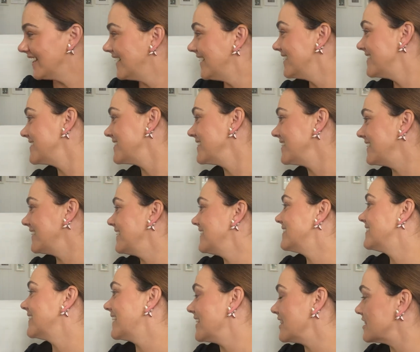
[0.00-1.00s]
So you need
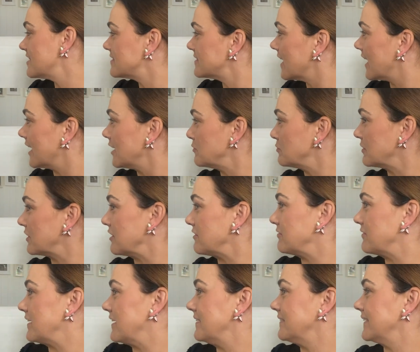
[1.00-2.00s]
to get the side
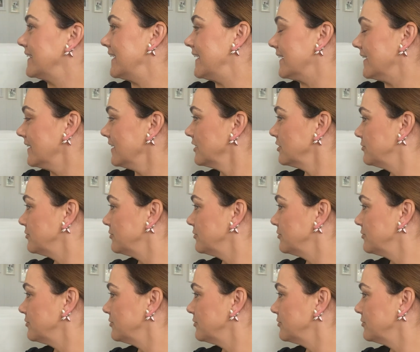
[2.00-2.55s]
profile here.